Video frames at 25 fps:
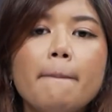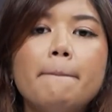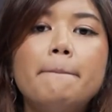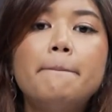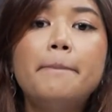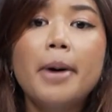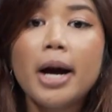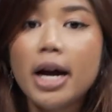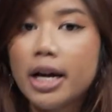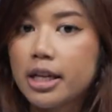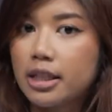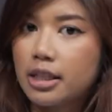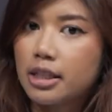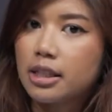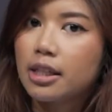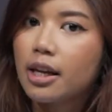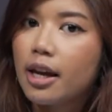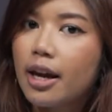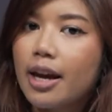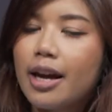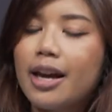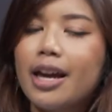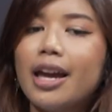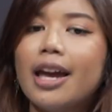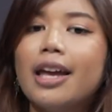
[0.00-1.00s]
But
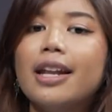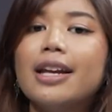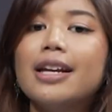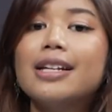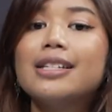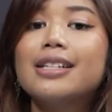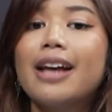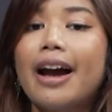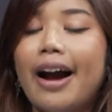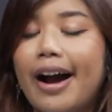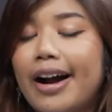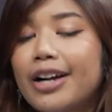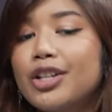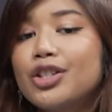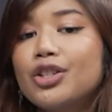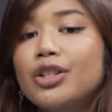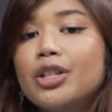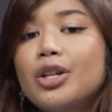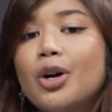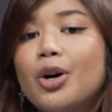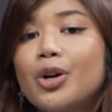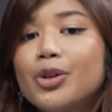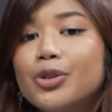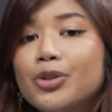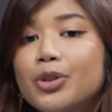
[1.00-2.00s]
it is
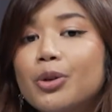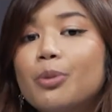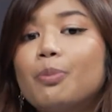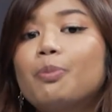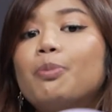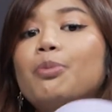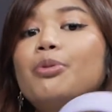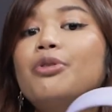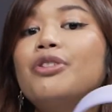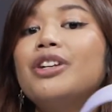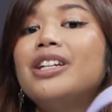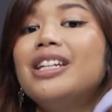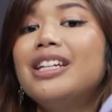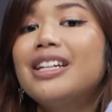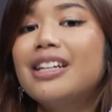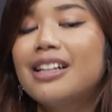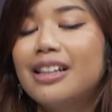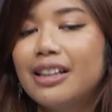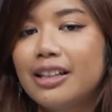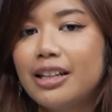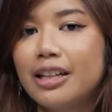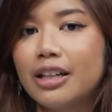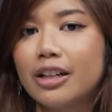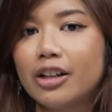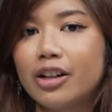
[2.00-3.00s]
actually also pretty
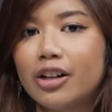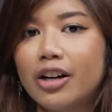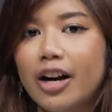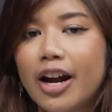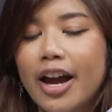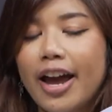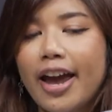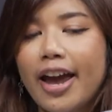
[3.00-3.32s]
clear,